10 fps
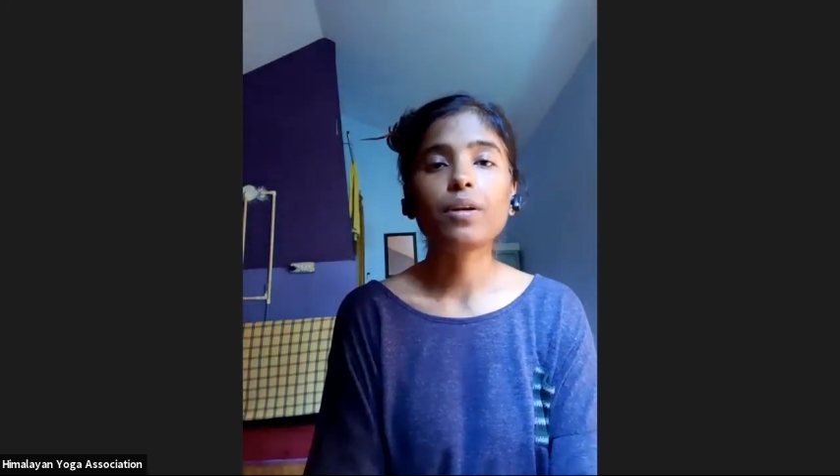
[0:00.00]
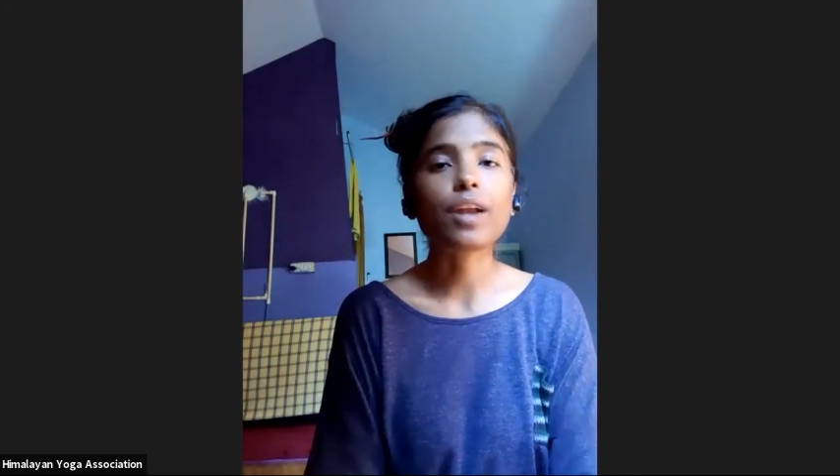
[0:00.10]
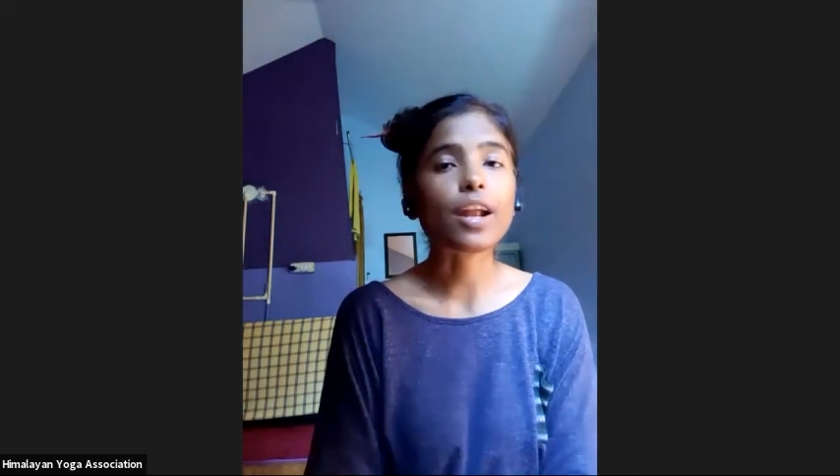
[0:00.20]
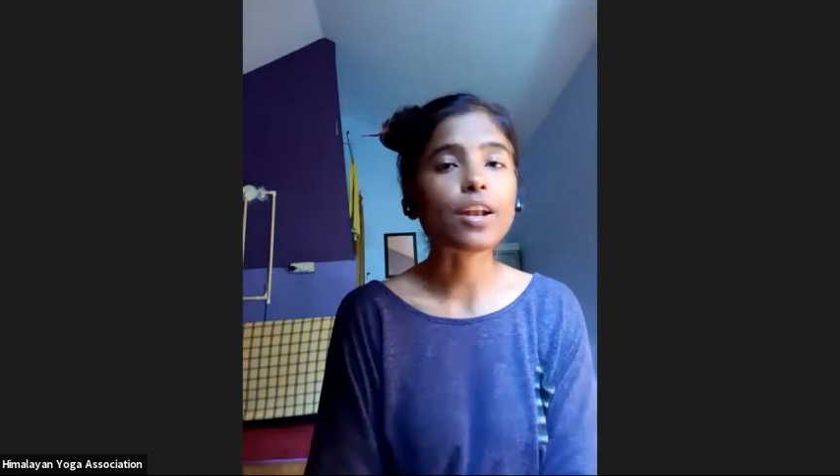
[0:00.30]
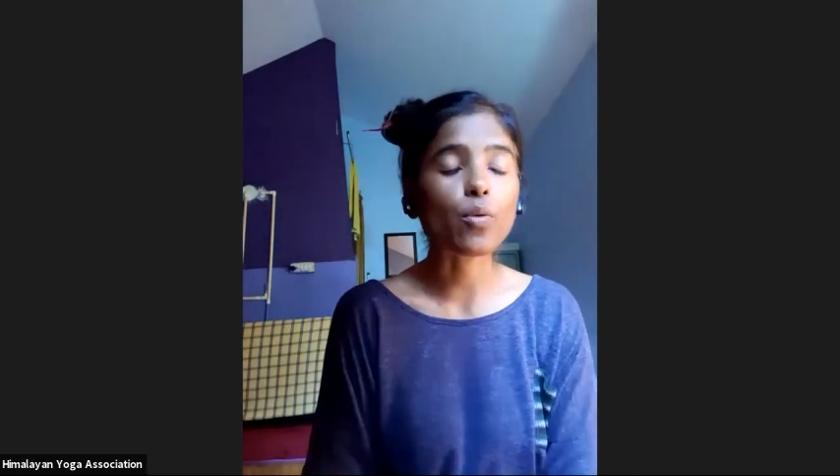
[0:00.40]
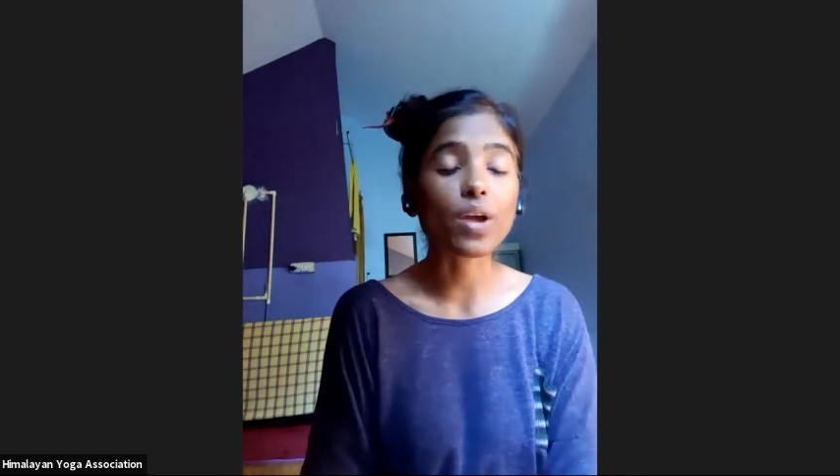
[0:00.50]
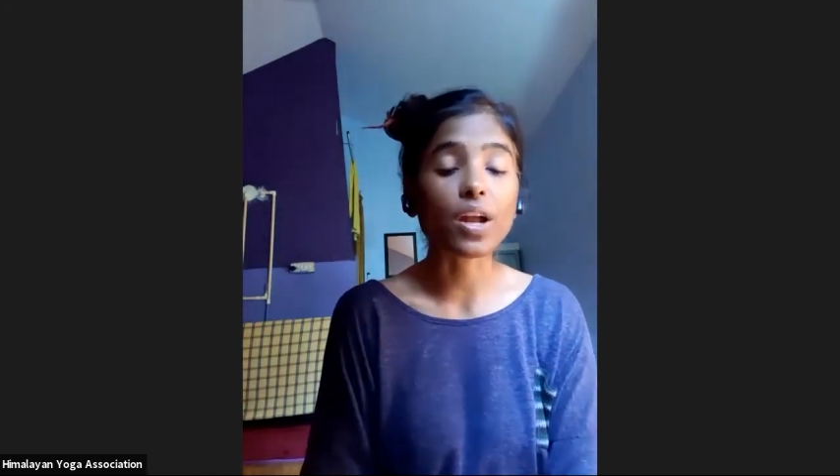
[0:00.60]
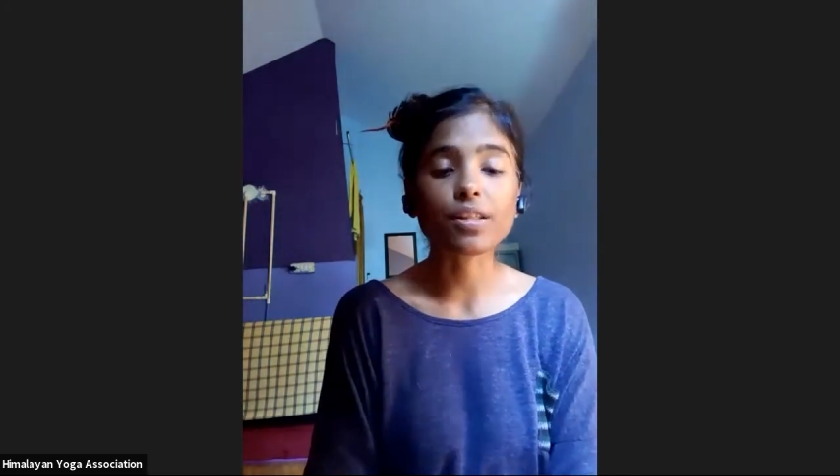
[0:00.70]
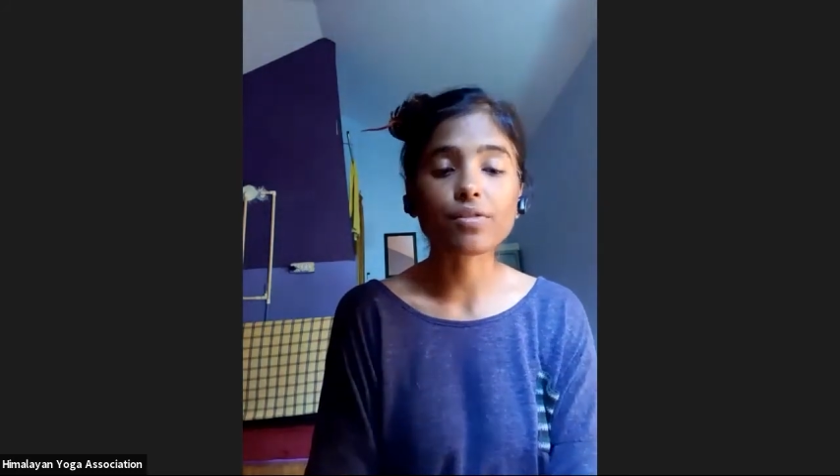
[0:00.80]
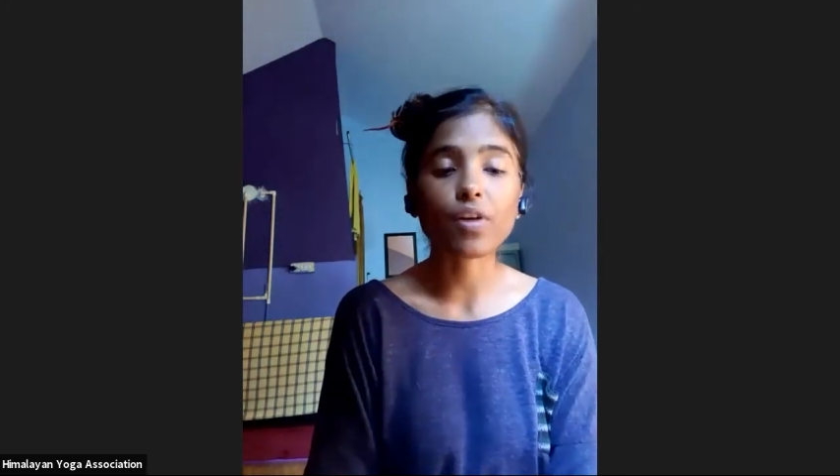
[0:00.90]
But right
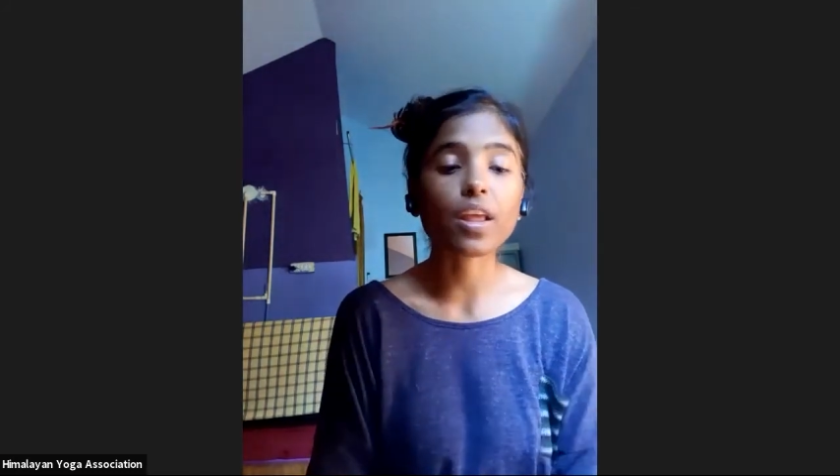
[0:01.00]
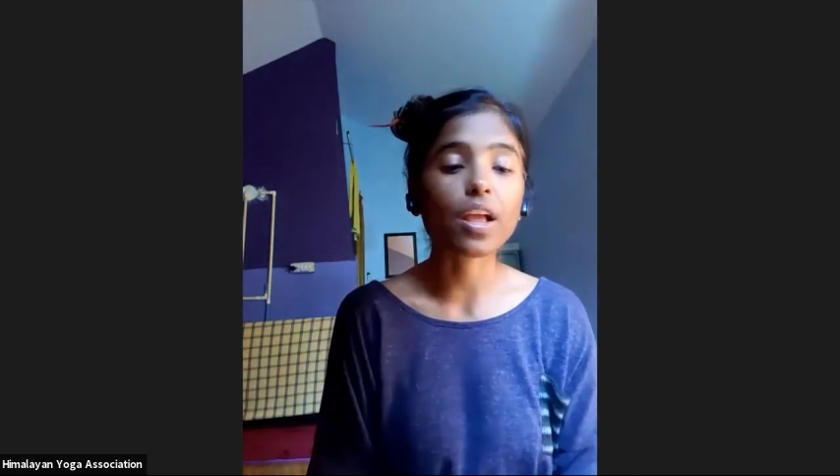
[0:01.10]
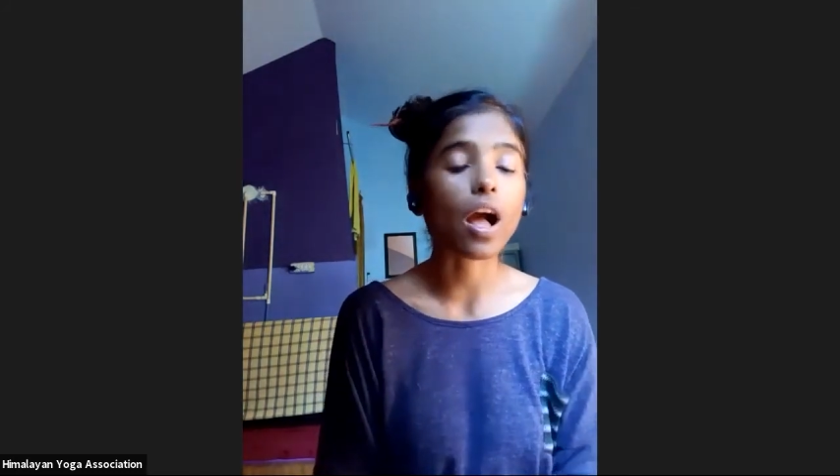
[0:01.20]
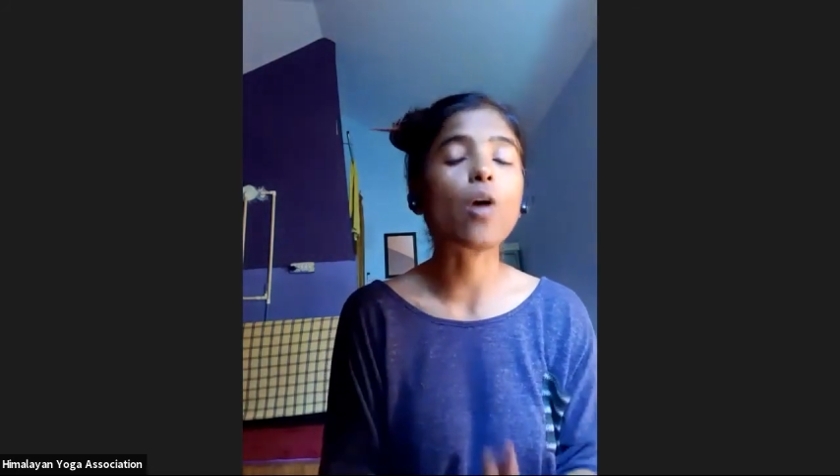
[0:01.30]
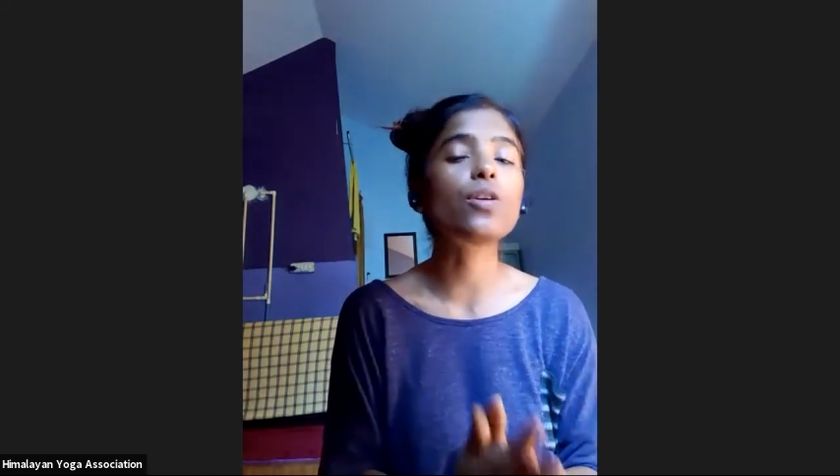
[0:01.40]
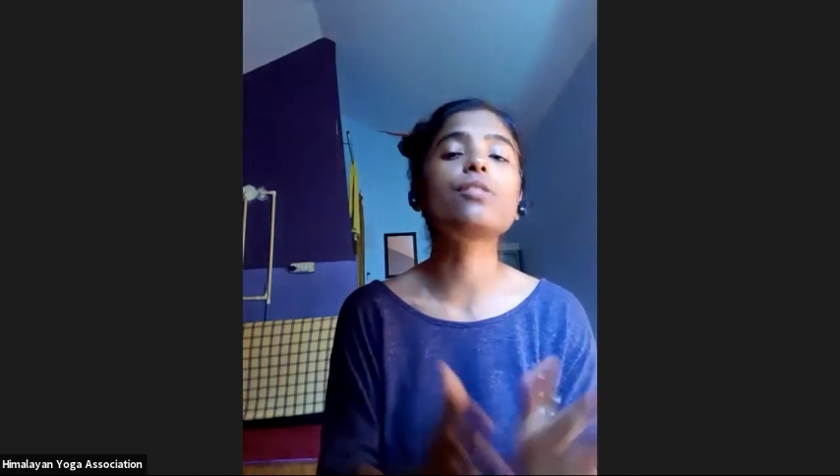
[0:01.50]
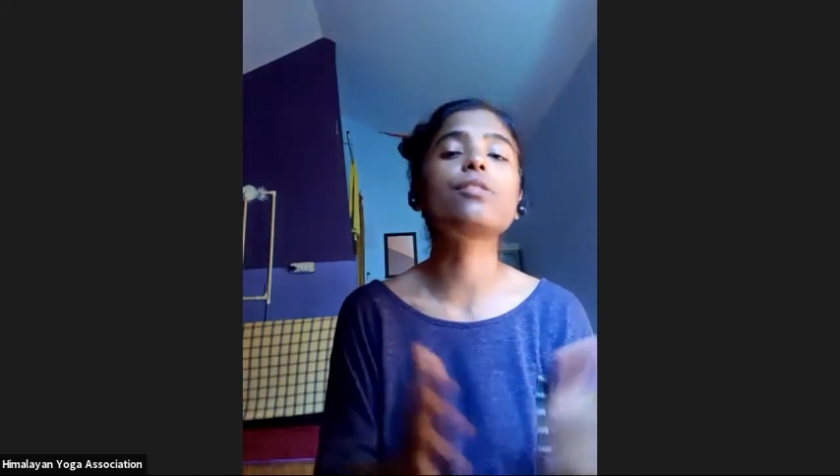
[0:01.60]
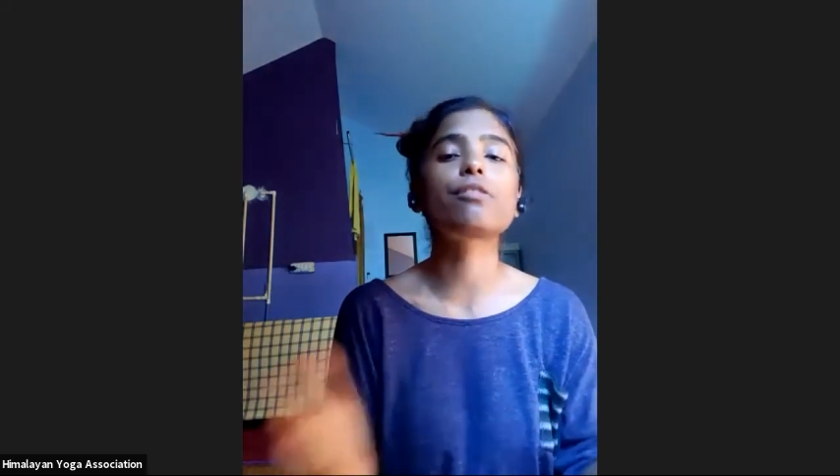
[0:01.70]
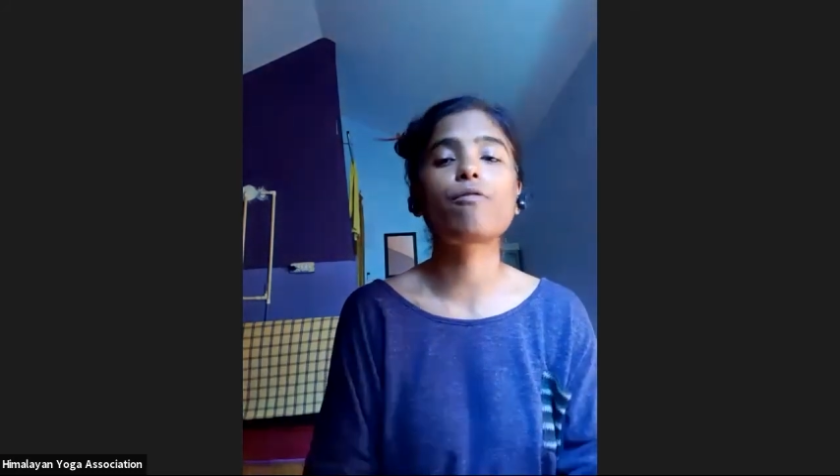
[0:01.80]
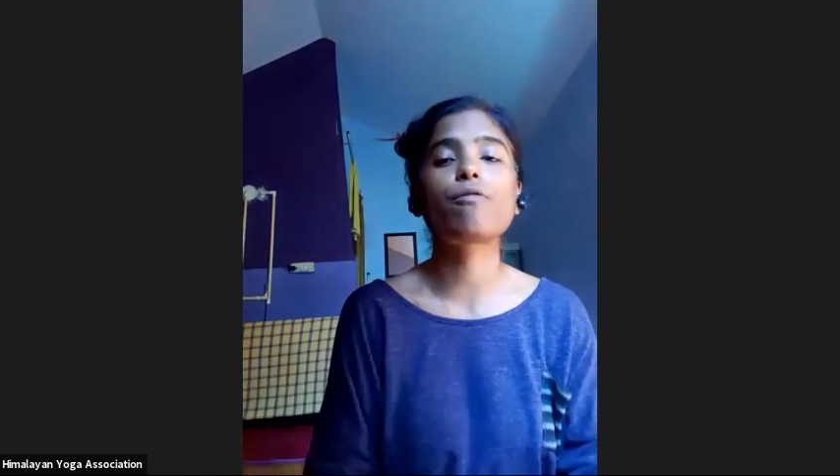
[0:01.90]
now we're understanding how
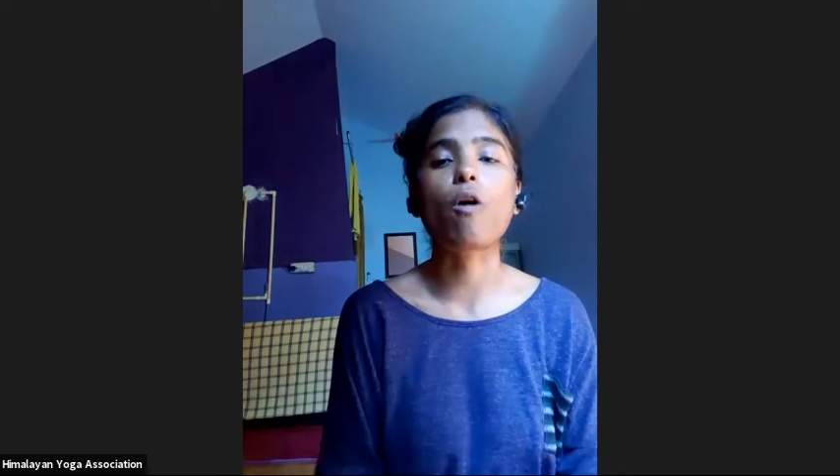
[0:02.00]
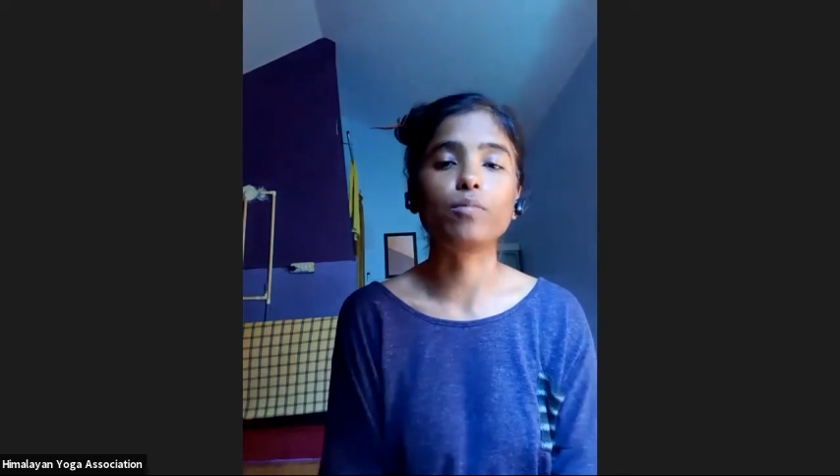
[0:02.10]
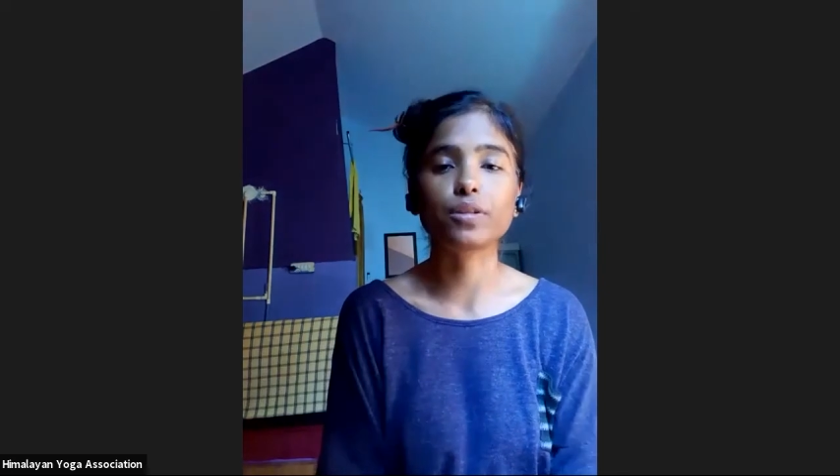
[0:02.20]
disease